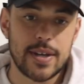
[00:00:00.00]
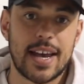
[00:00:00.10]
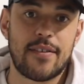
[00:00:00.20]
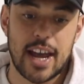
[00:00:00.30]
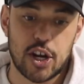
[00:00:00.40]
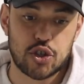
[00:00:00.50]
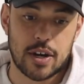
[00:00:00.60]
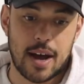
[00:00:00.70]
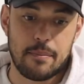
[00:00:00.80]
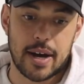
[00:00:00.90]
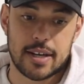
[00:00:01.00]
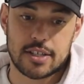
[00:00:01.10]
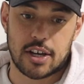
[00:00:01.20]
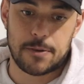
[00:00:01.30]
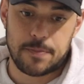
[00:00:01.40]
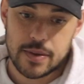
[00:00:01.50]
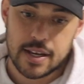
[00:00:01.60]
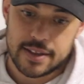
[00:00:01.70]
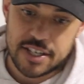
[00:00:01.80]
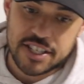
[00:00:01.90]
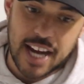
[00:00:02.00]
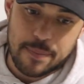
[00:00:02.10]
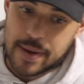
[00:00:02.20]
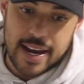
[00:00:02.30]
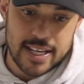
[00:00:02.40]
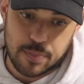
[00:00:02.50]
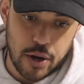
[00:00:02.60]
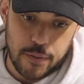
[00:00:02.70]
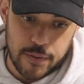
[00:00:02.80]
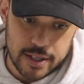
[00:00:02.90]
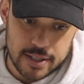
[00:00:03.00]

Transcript: have an extra number. So this shape here is perfect.